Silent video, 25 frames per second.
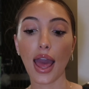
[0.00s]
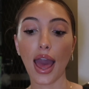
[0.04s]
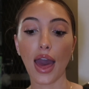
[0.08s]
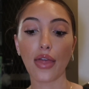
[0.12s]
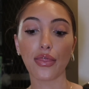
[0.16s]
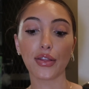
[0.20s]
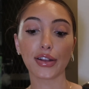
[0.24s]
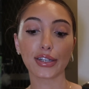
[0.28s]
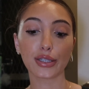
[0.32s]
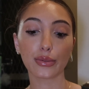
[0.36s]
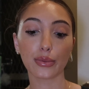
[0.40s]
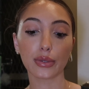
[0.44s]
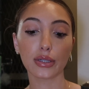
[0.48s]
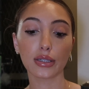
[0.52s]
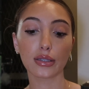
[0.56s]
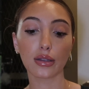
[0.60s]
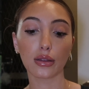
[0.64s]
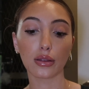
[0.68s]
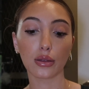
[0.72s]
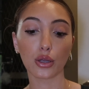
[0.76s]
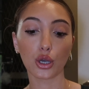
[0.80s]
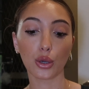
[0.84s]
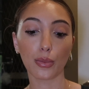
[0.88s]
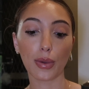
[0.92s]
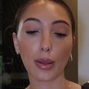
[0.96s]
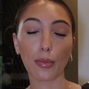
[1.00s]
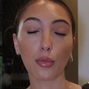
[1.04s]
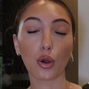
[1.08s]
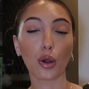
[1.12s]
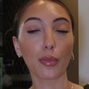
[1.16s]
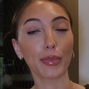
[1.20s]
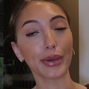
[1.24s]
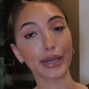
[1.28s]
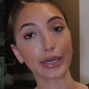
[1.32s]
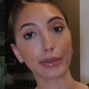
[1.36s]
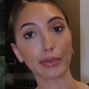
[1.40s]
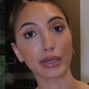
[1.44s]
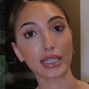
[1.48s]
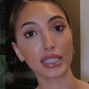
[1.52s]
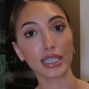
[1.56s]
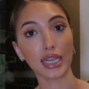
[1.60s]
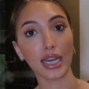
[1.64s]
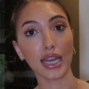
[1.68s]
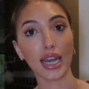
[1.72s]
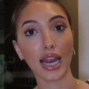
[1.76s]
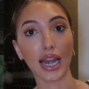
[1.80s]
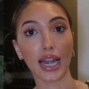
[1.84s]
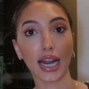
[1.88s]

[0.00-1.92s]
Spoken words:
And this one's a little bit more pigmented